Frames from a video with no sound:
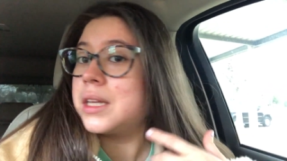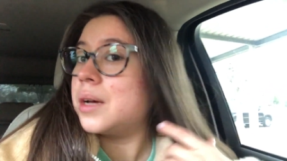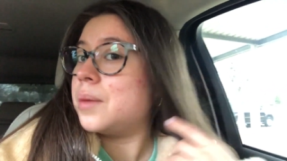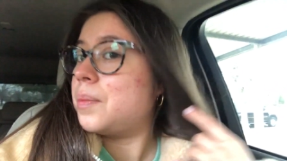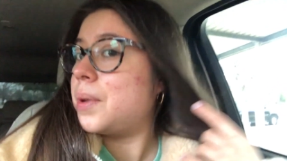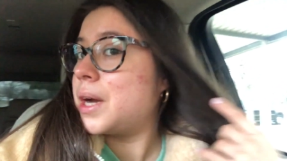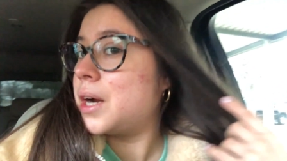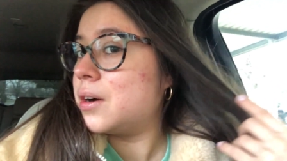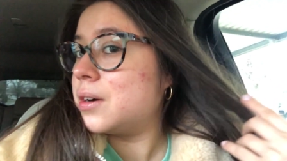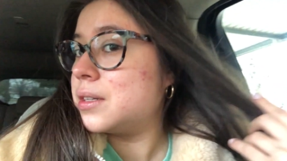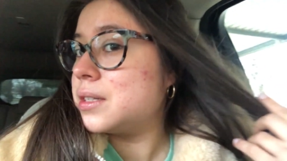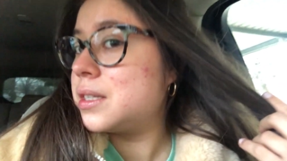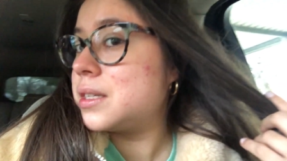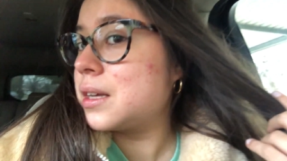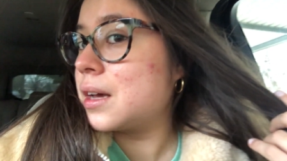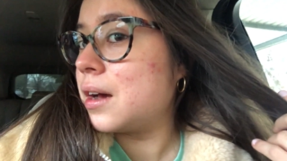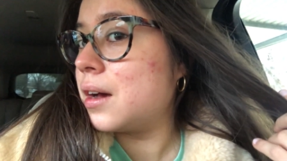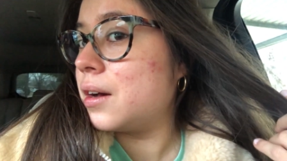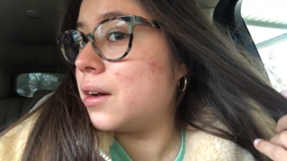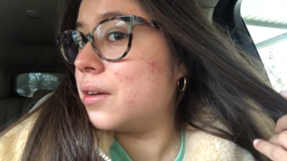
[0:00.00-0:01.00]
the appearance
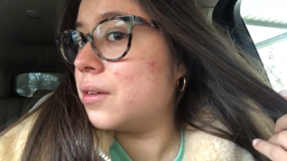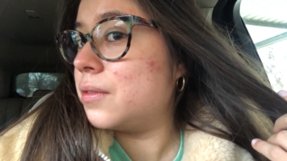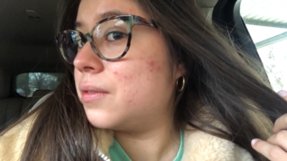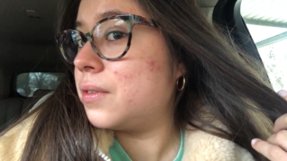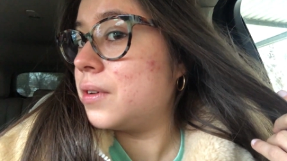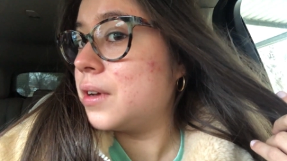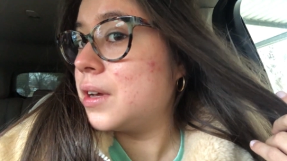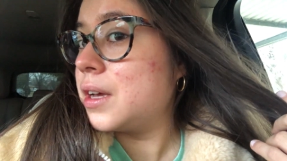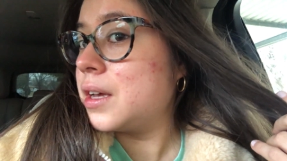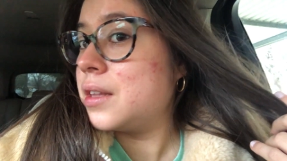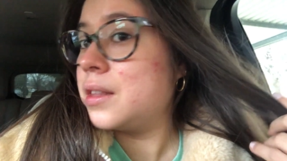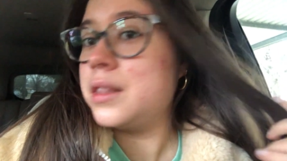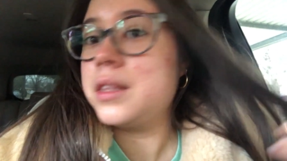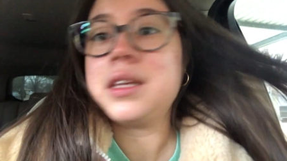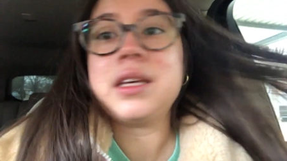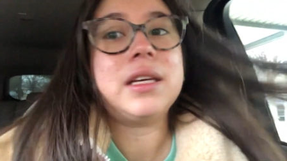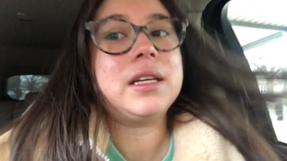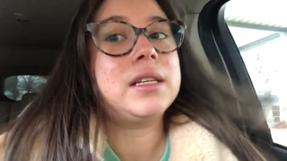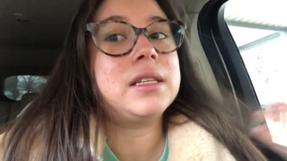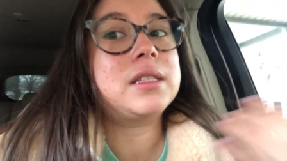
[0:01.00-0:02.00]
of
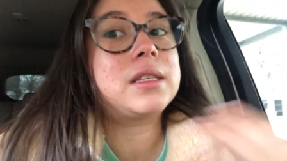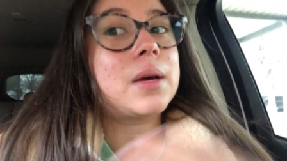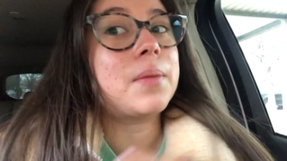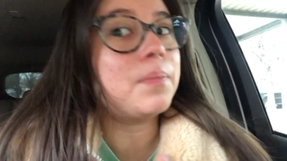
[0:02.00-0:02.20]
these